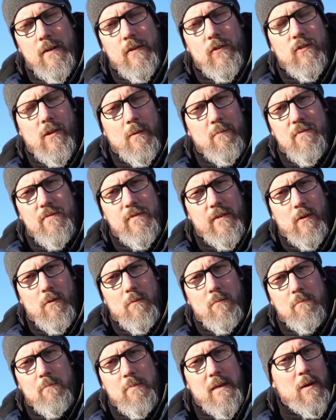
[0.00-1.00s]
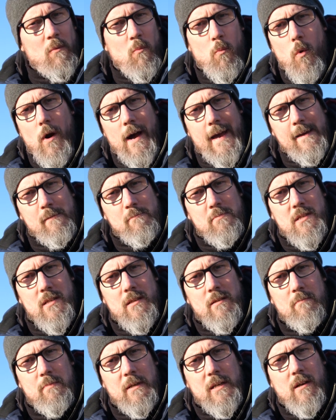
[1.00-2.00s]
some film being
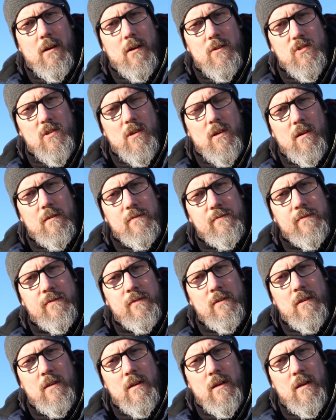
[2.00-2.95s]
wiped because of